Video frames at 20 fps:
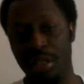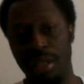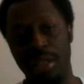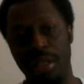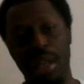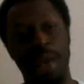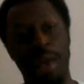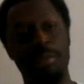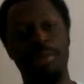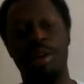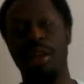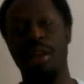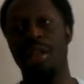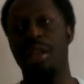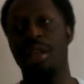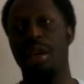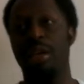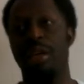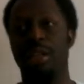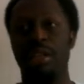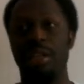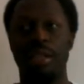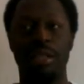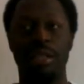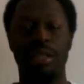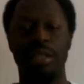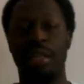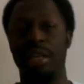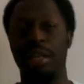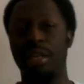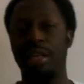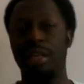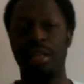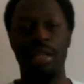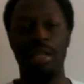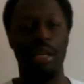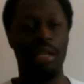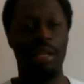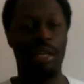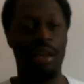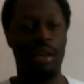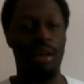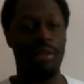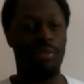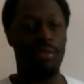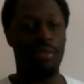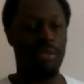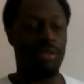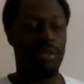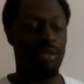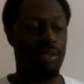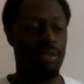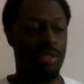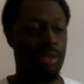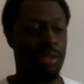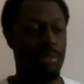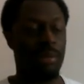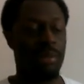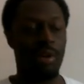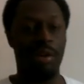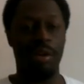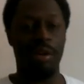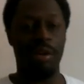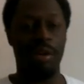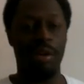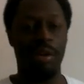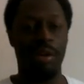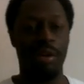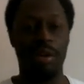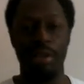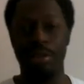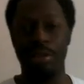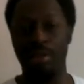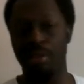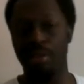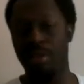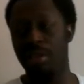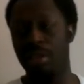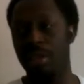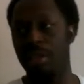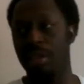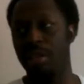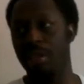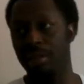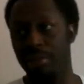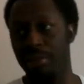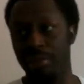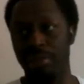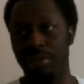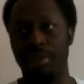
And I'm talking like any kind of conference or seminar that you can think of.